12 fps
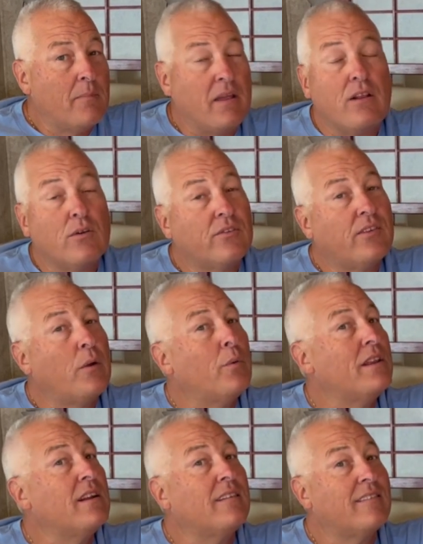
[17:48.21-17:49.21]
they don't say what
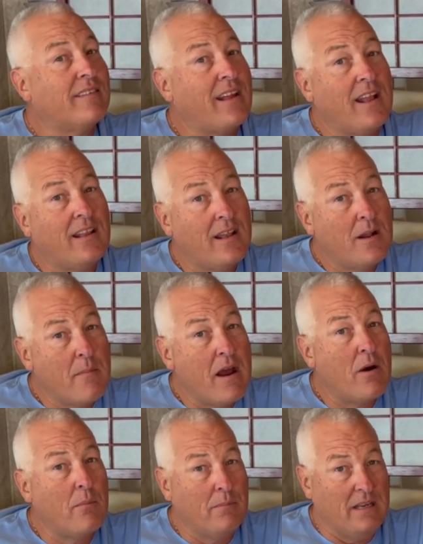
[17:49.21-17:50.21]
an extended
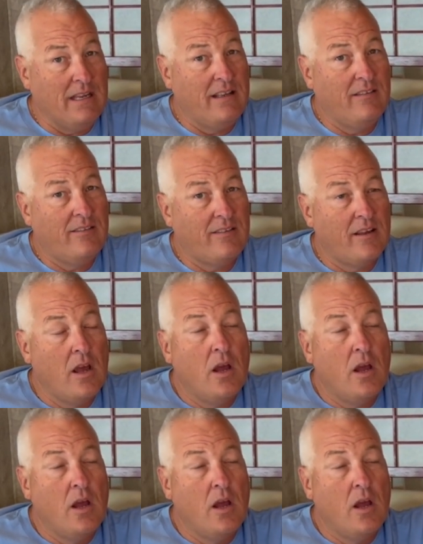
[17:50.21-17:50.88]
amount means,